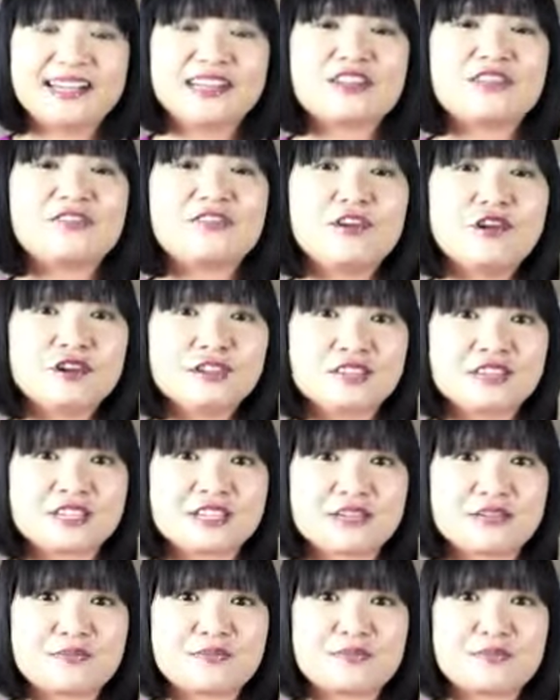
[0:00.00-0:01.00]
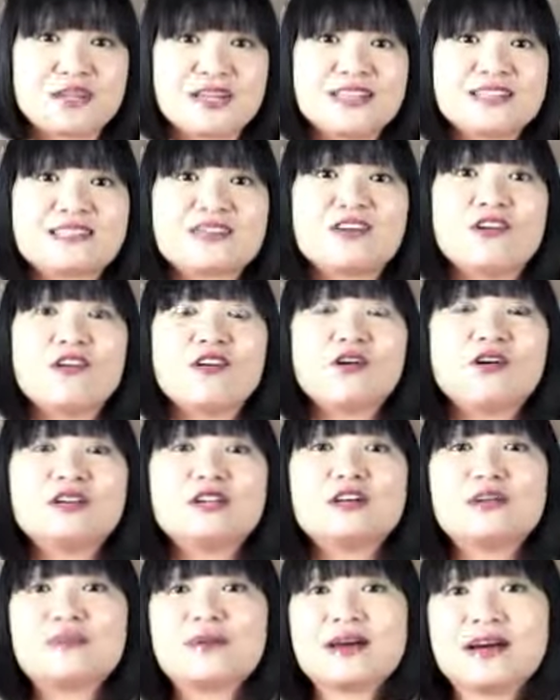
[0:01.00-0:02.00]
The 4th tip is
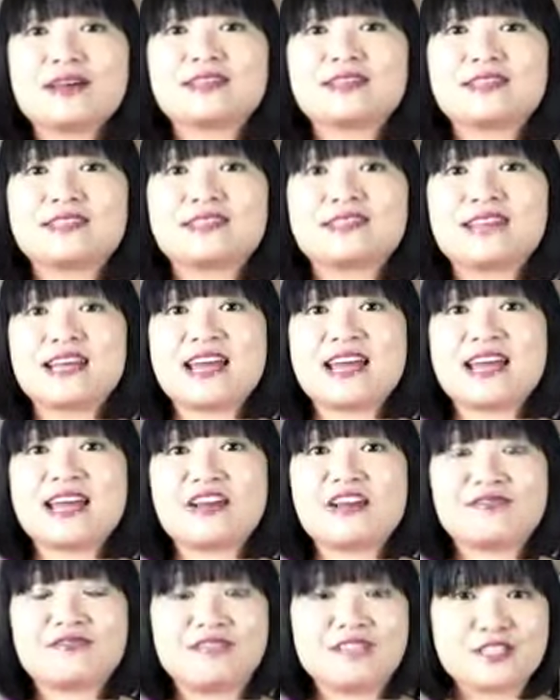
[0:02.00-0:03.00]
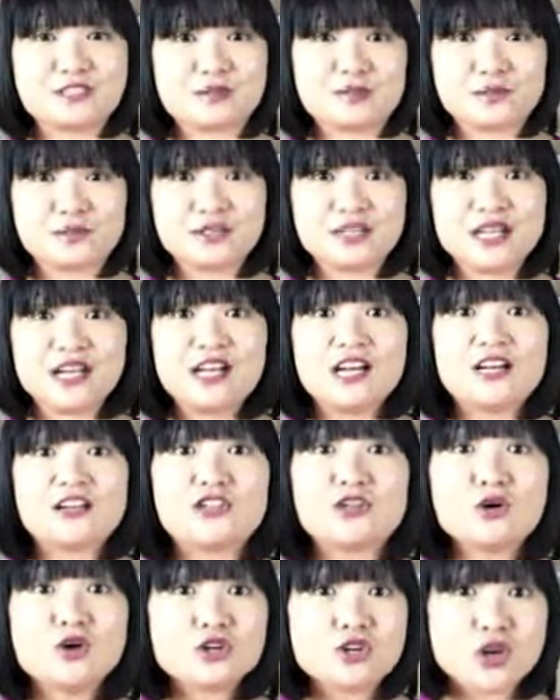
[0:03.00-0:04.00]
all about staying visible.
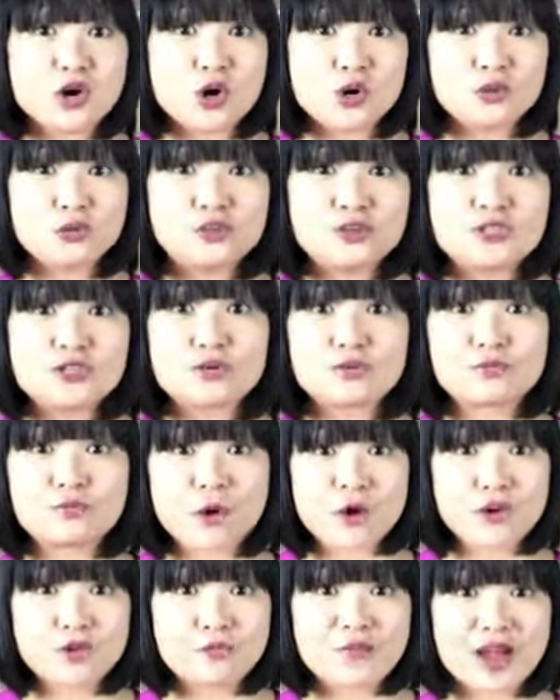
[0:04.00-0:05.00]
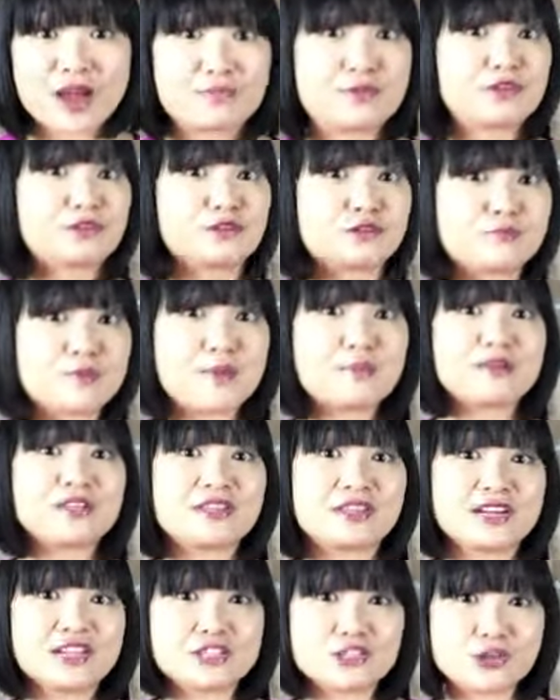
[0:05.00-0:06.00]
Your goals, your roadmap. You'll remember
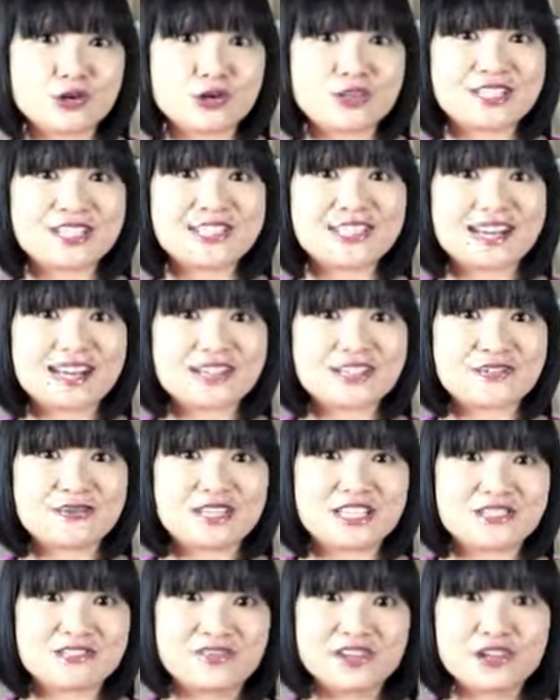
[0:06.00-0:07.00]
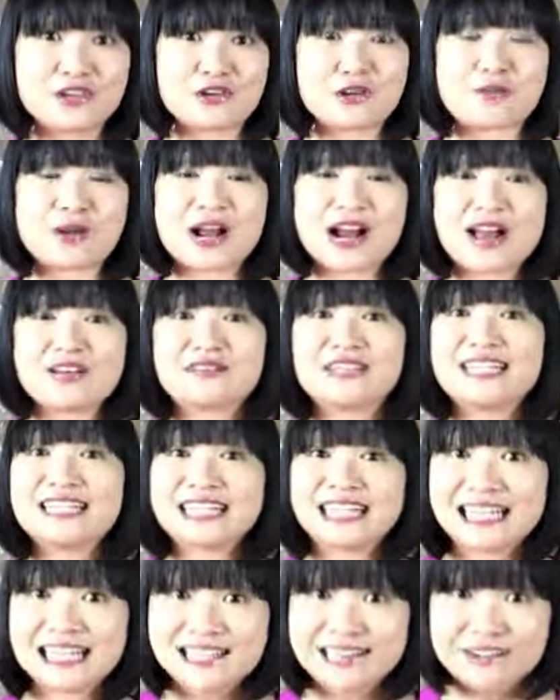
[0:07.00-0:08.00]
that I talked in last week's video about having a
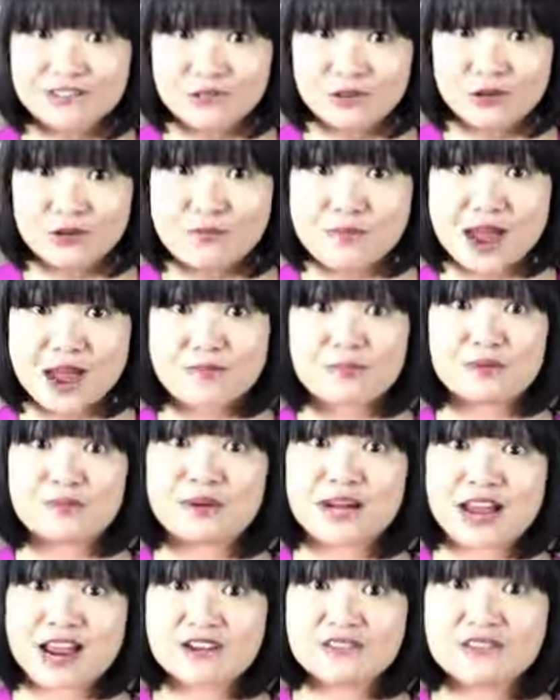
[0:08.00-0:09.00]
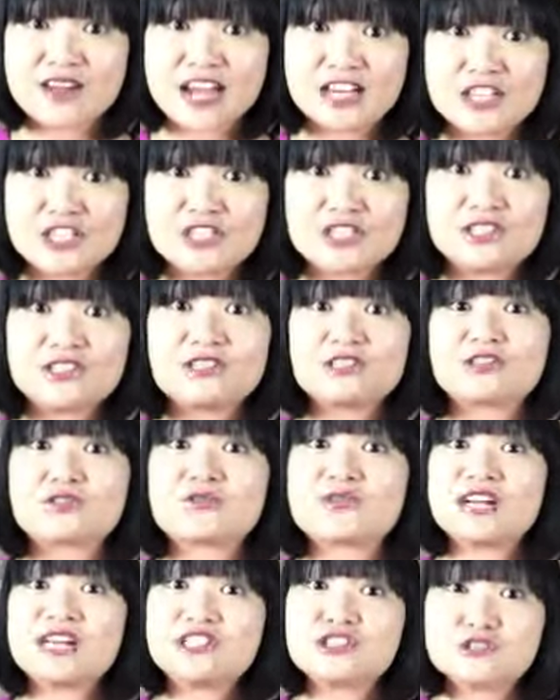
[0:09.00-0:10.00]
clear roadmap, a plan of action
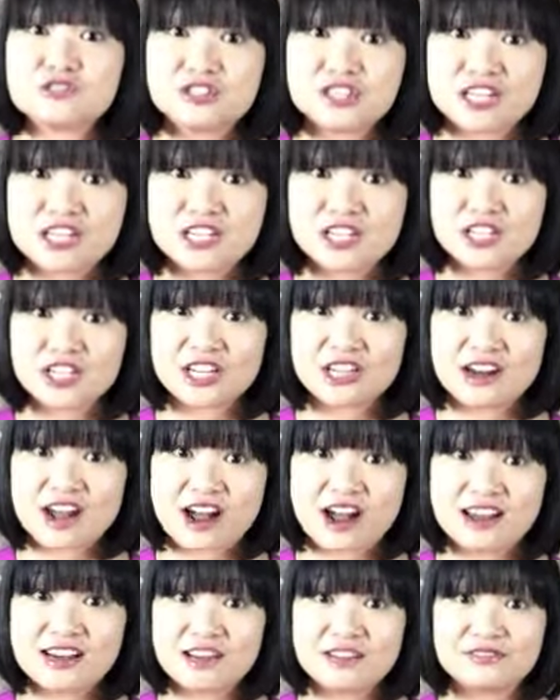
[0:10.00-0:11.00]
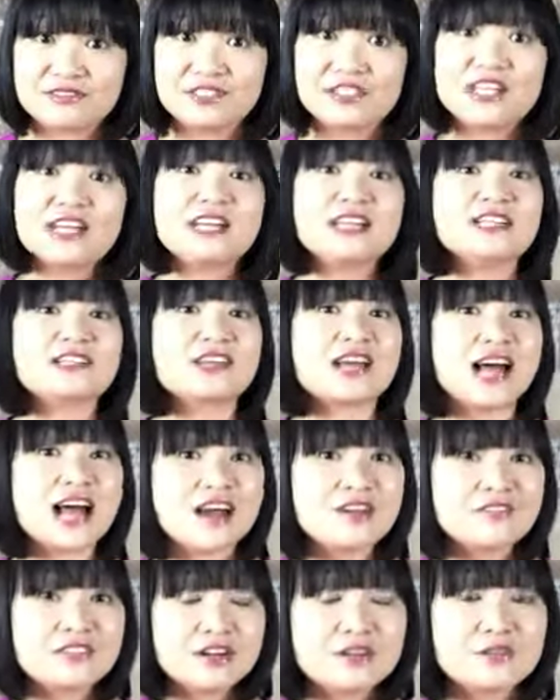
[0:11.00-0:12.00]
that's really strategic and high level. So
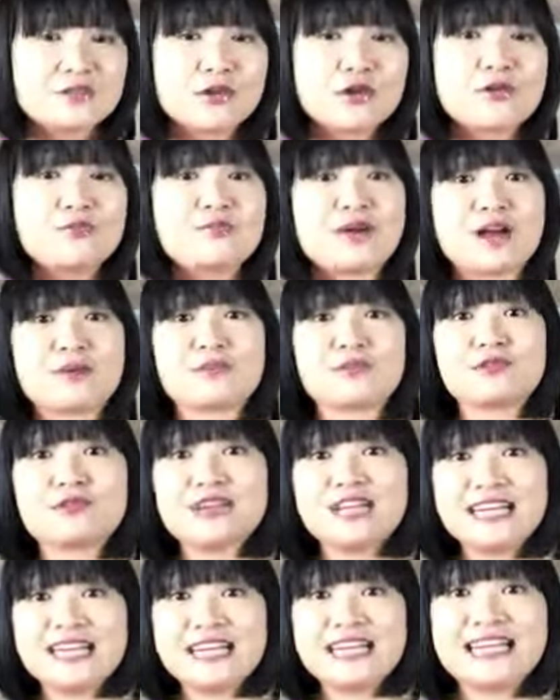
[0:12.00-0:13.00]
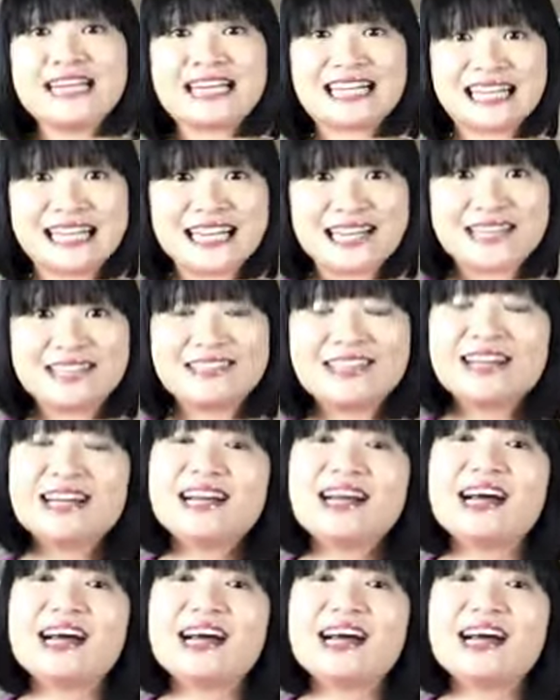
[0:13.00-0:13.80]
have that roadmap really clear